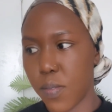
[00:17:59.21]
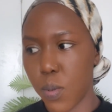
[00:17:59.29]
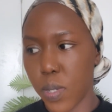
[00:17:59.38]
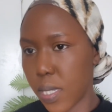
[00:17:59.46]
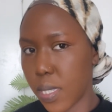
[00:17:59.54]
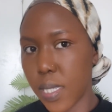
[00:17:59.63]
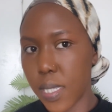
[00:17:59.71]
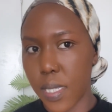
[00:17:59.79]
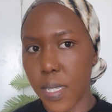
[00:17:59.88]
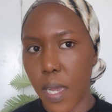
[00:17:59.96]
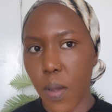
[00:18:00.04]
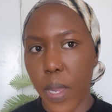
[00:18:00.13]
because this is
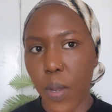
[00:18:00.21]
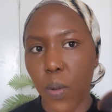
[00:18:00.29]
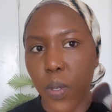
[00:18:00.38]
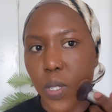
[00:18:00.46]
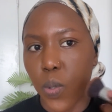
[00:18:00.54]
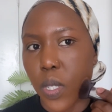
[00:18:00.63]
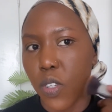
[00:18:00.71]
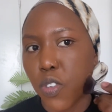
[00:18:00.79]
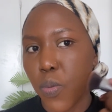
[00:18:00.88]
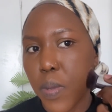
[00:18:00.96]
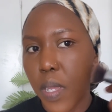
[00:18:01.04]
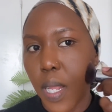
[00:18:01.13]
how I always want
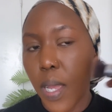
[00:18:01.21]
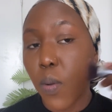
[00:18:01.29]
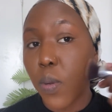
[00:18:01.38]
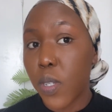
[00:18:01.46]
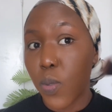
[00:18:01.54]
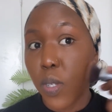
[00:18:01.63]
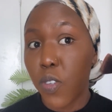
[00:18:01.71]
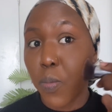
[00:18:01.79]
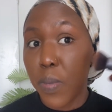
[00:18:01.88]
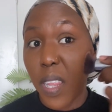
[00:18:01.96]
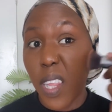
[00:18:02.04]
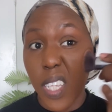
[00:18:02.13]
to be. I always want to
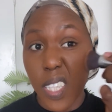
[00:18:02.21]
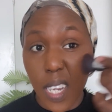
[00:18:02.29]
be this